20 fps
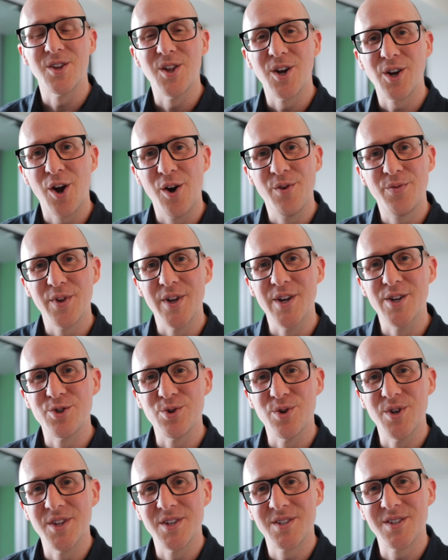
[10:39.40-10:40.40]
So look, hopefully you
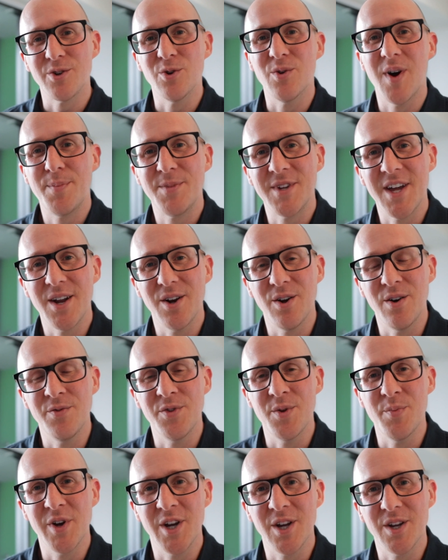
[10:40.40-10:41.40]
enjoyed this little update
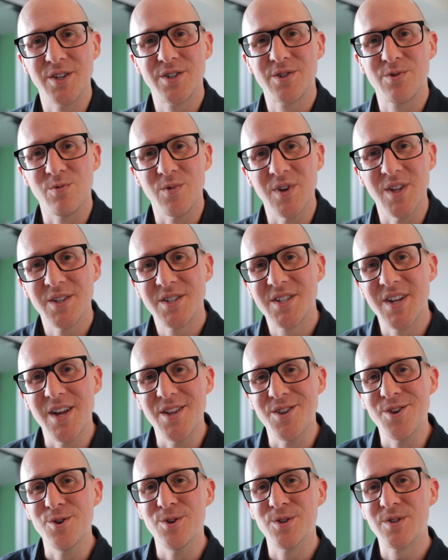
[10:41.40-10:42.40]
of the biggest real
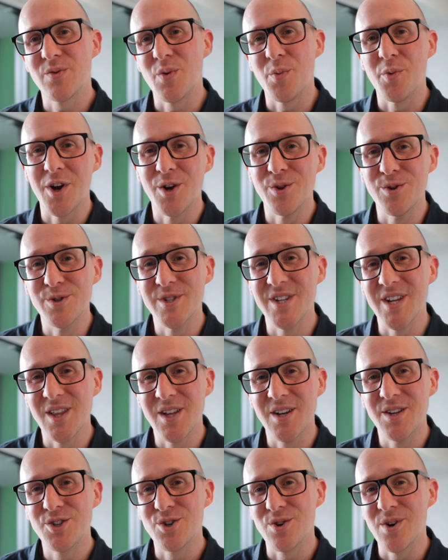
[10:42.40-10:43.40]
estate news from around New
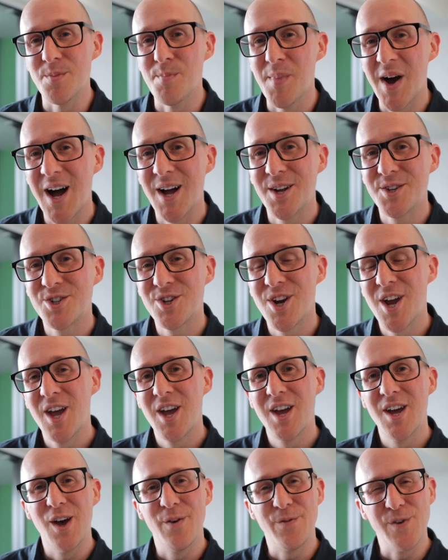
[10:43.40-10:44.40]
Zealand during March.
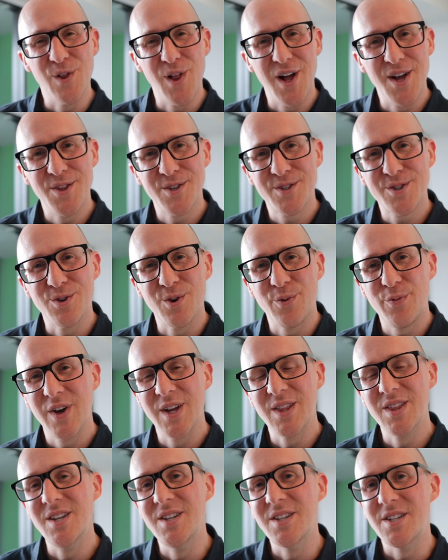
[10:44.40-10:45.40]
If you like this sort of
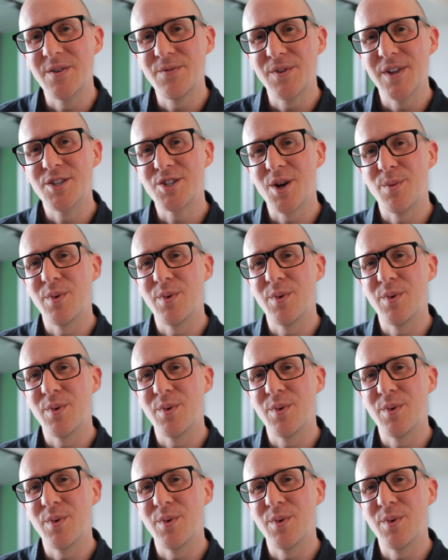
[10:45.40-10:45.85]
thing, then definitely